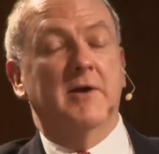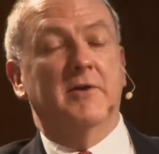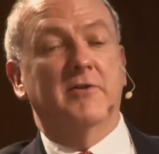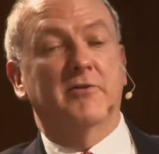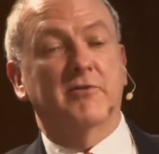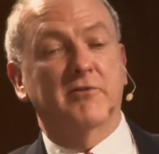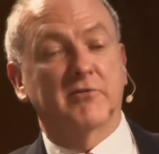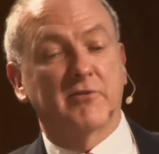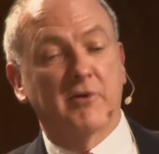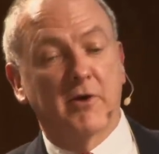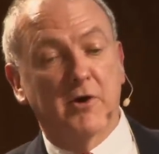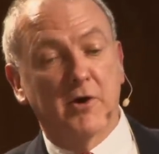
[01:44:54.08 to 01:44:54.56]

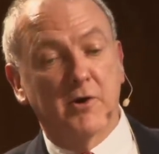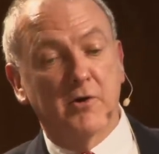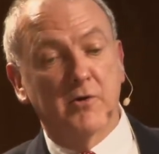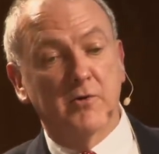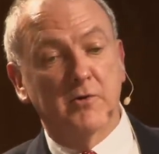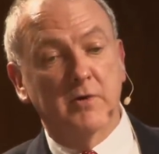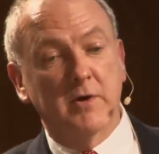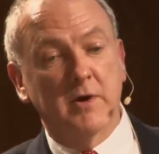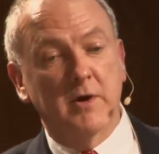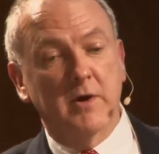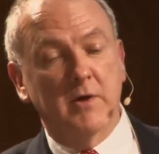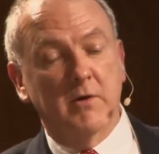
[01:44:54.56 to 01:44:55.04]

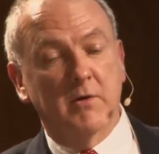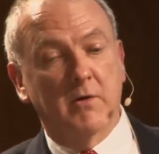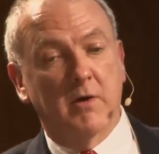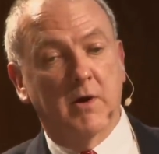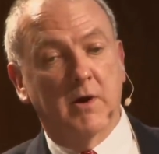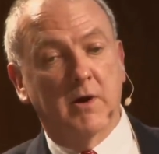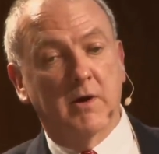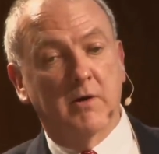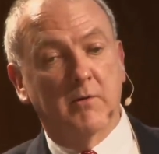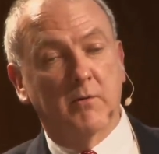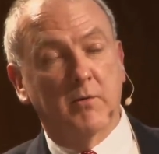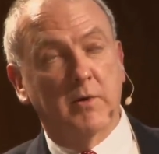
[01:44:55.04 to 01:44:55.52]
So
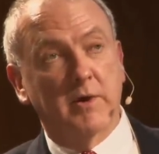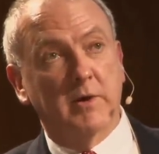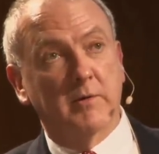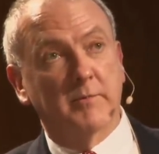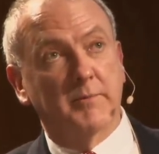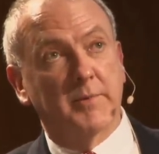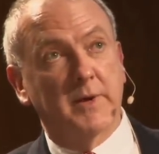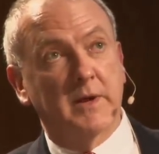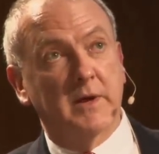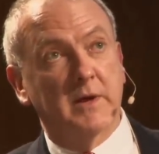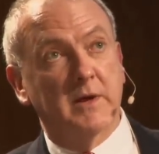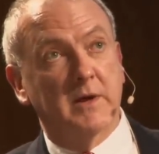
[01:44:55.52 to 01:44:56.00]
we'll
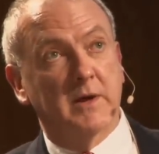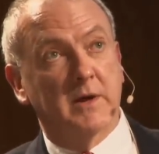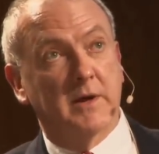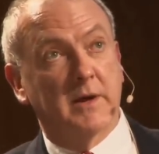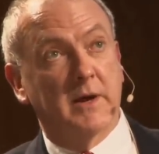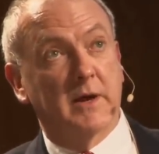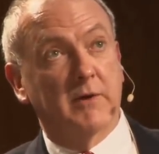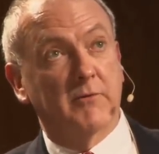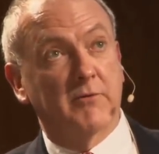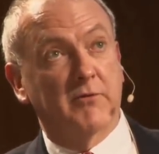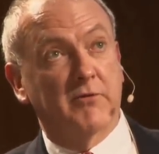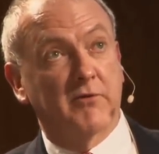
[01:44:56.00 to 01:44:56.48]
be
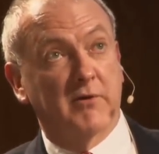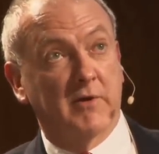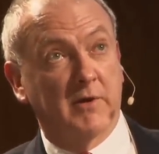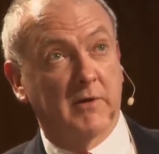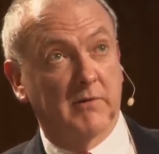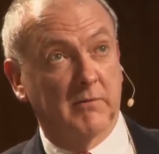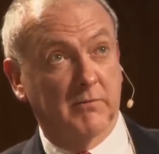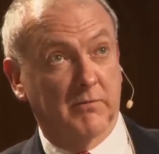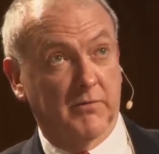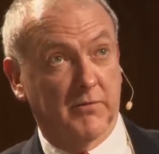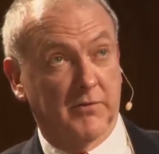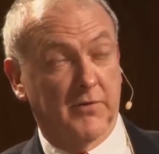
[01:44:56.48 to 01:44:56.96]

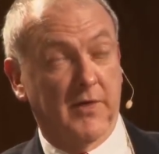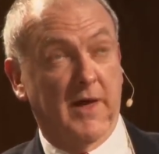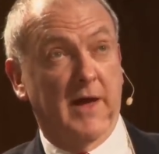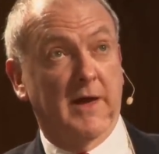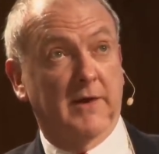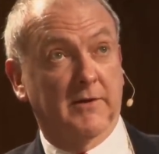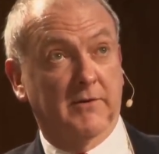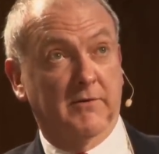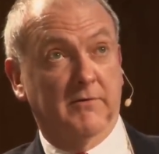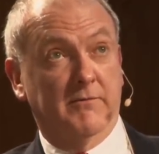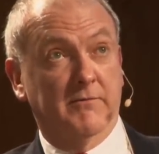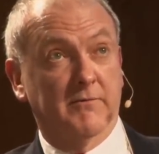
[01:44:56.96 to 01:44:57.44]
announcing
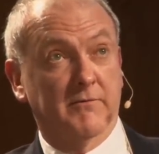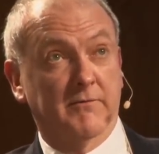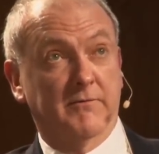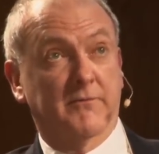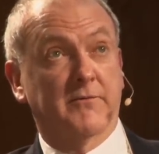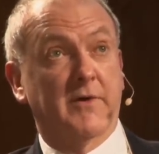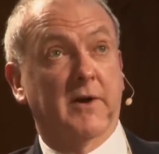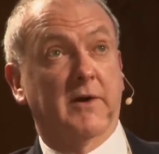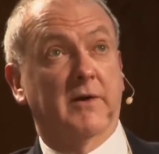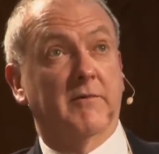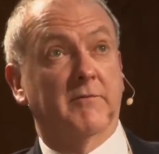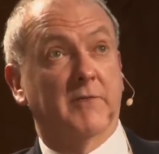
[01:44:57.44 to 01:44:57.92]
that
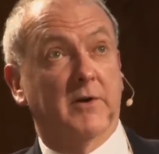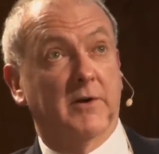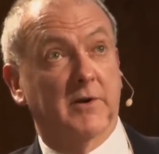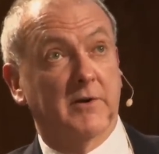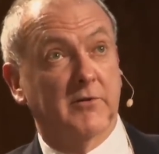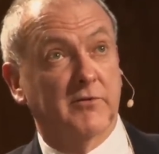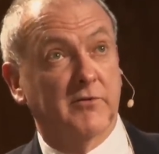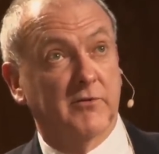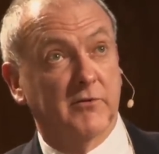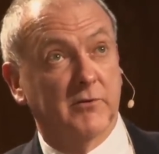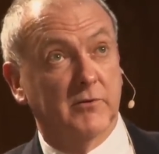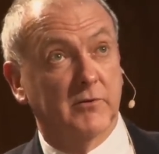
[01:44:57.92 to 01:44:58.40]
very,
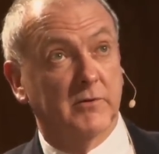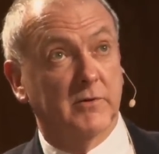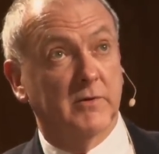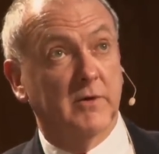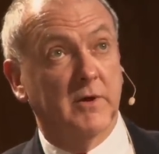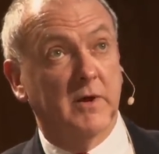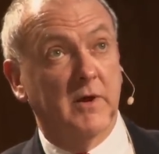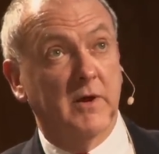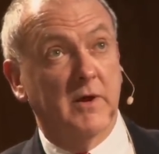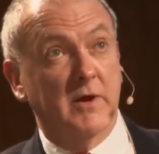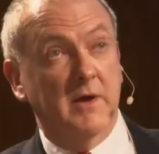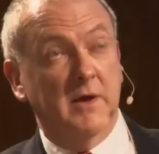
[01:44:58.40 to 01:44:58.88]
very soon.
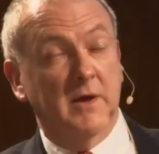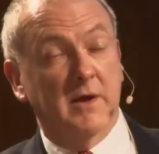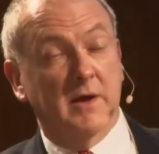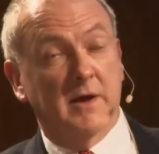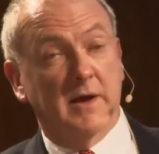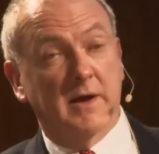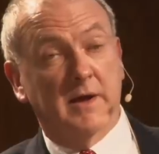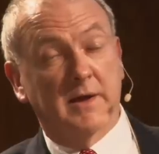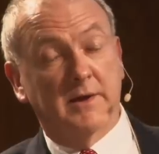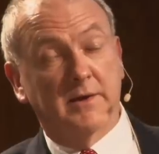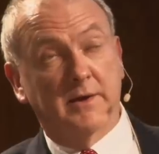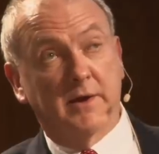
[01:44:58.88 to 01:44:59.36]

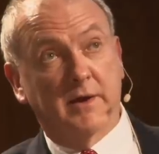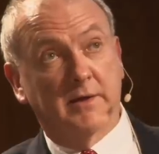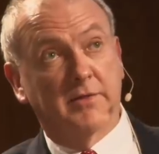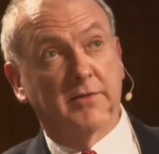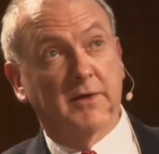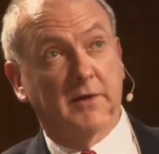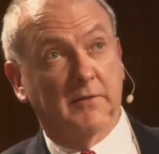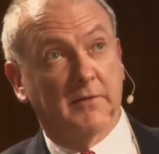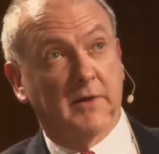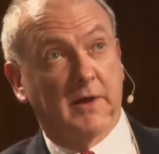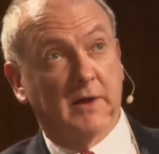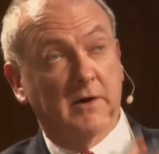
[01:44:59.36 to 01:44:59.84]
And I
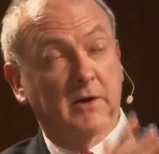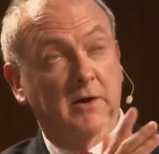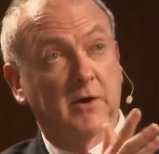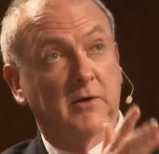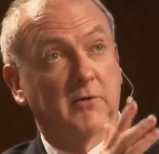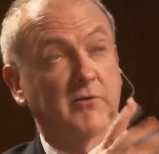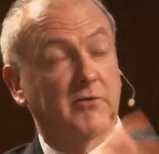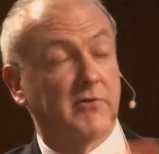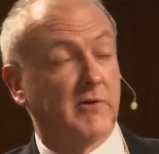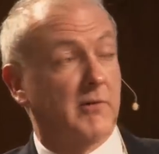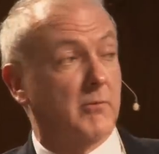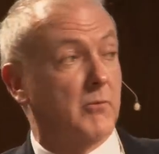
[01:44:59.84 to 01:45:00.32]
think that'll
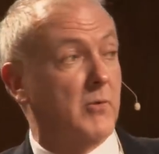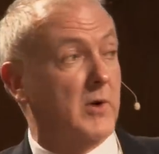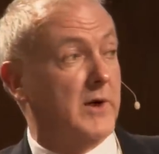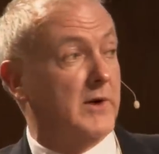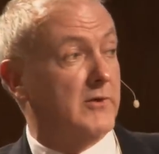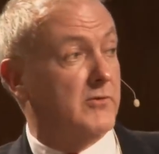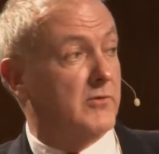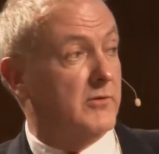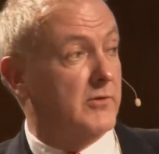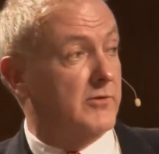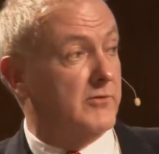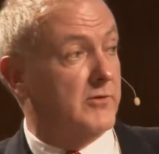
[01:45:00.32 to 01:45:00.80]
go some
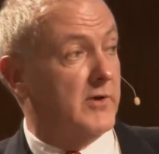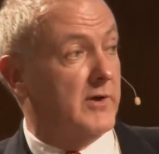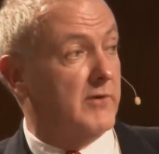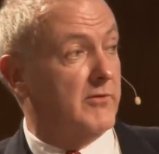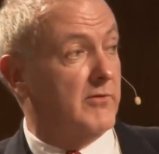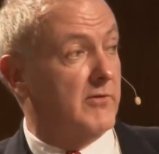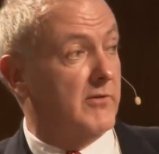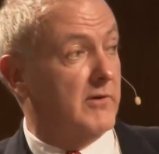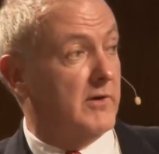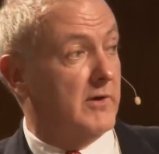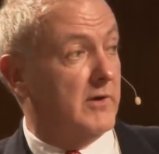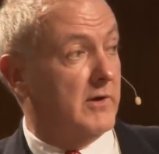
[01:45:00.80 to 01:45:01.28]
way to
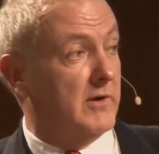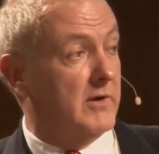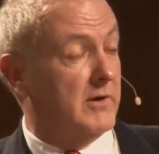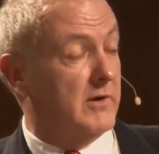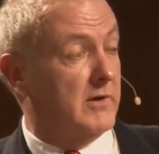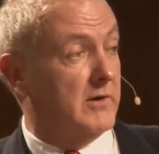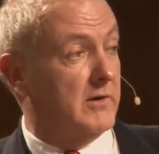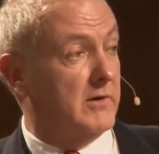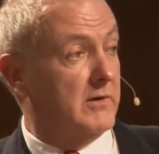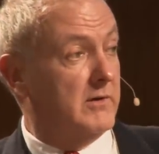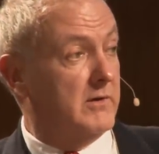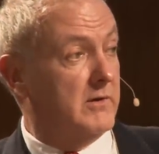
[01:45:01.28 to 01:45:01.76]
addressing
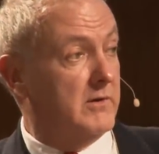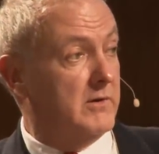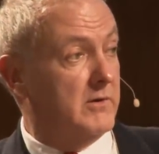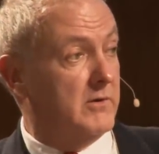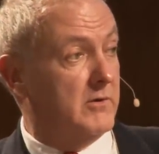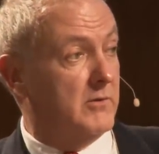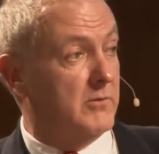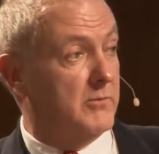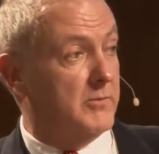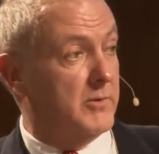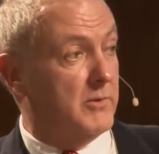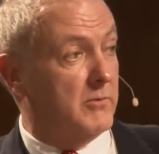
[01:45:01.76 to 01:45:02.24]

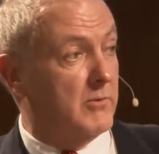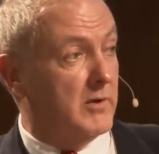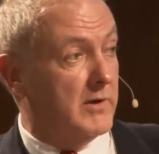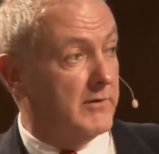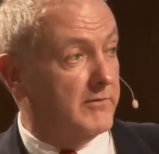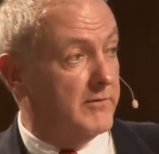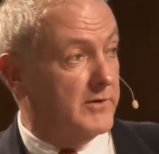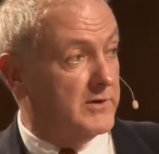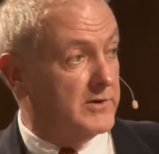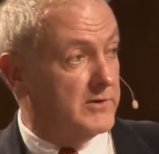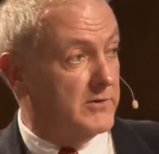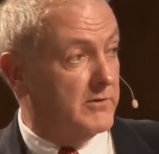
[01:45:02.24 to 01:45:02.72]
your
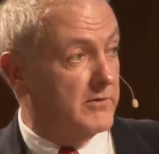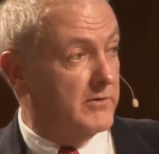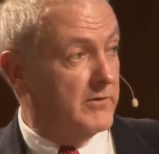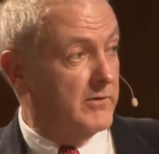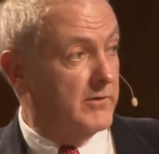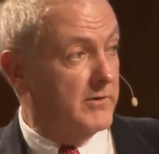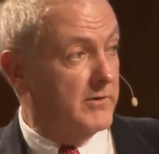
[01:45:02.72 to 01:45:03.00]
midwife issues.